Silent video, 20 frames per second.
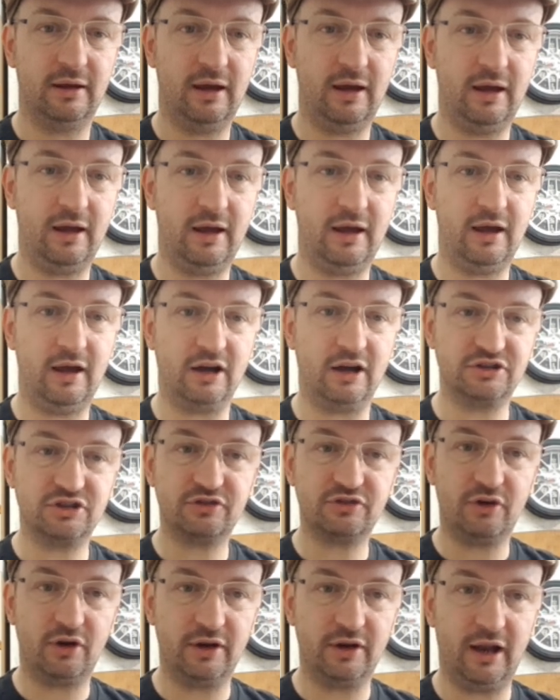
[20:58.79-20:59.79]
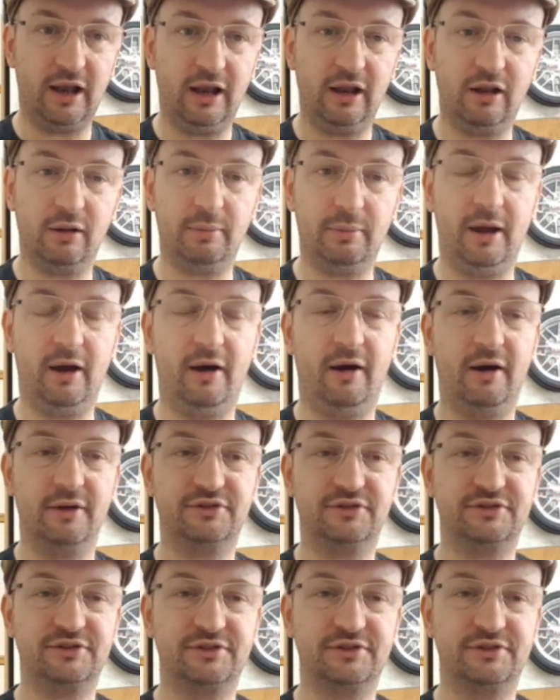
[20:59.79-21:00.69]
I just find it a little bit hard.